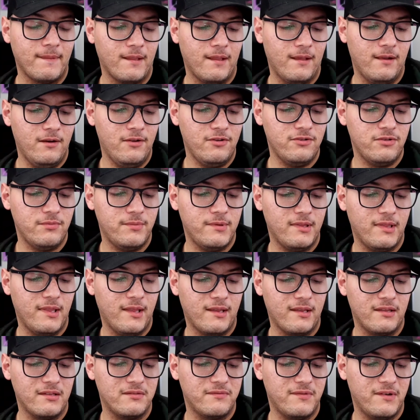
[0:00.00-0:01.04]
And I also really like
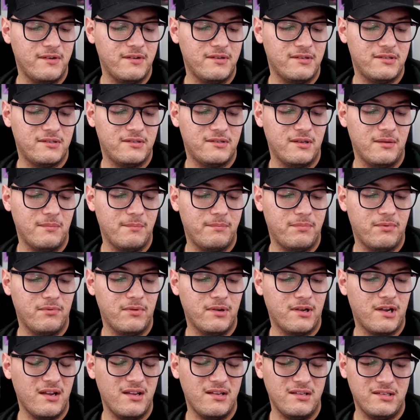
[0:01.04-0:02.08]
it. It's very
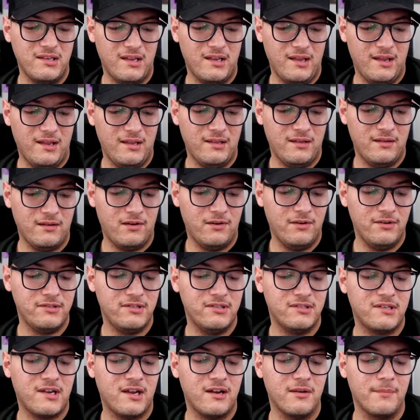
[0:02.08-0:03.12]
simple. Honestly,
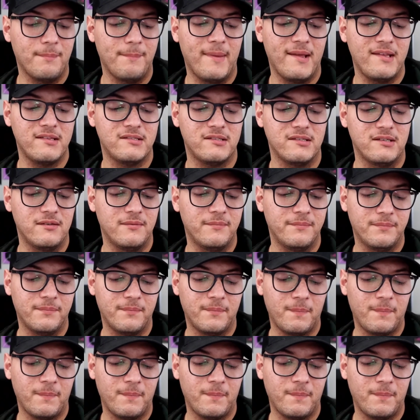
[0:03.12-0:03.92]
it's kind of messy.